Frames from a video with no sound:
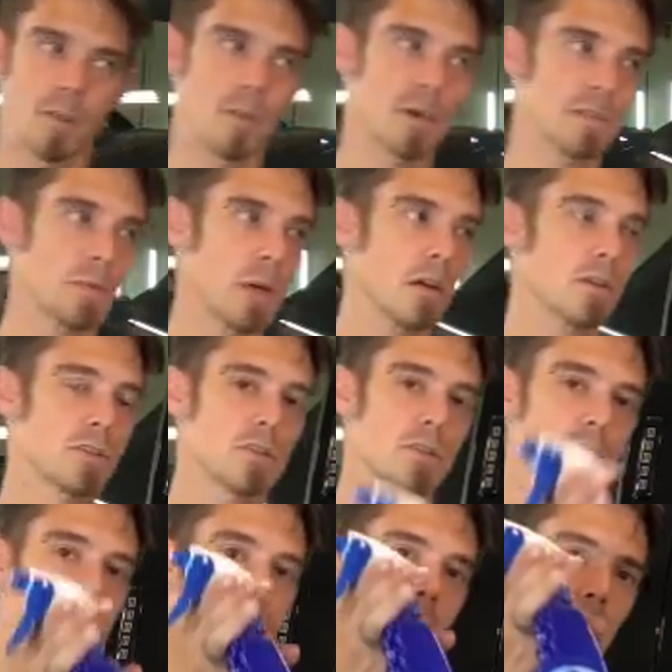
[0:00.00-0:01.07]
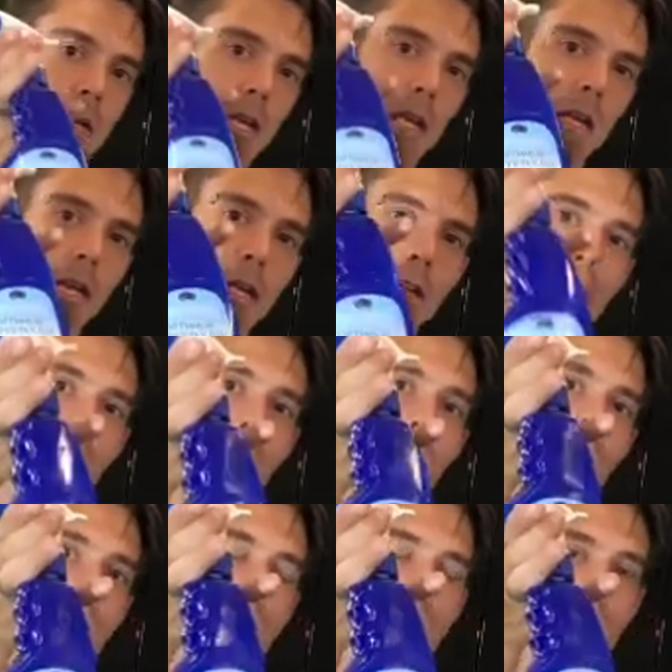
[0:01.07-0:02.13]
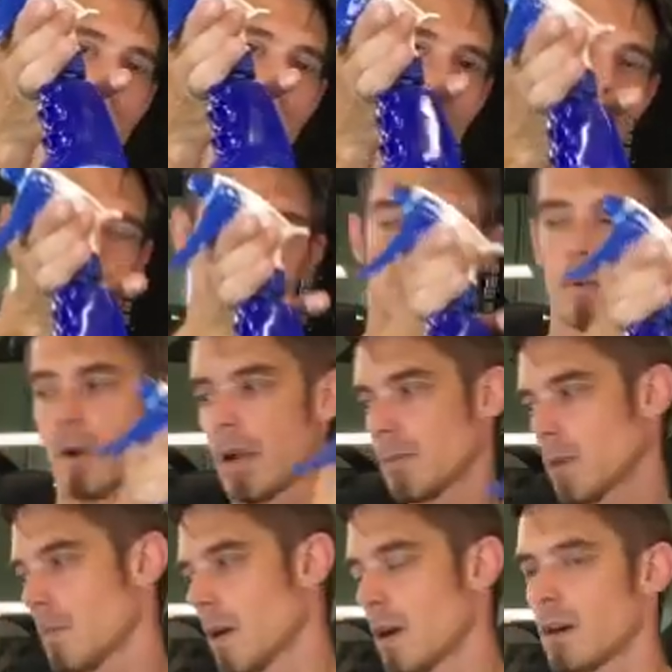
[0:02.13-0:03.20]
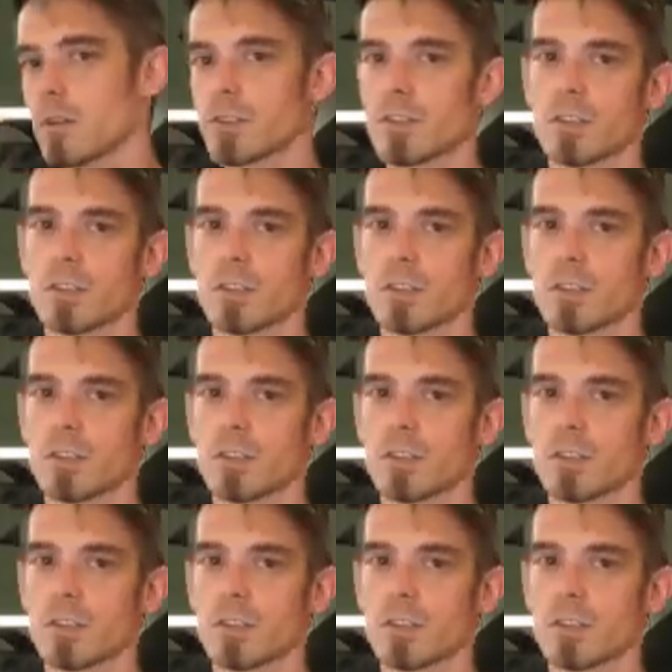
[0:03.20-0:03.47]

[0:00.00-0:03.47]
best polishes that you can get, Optimum Hyper Polish.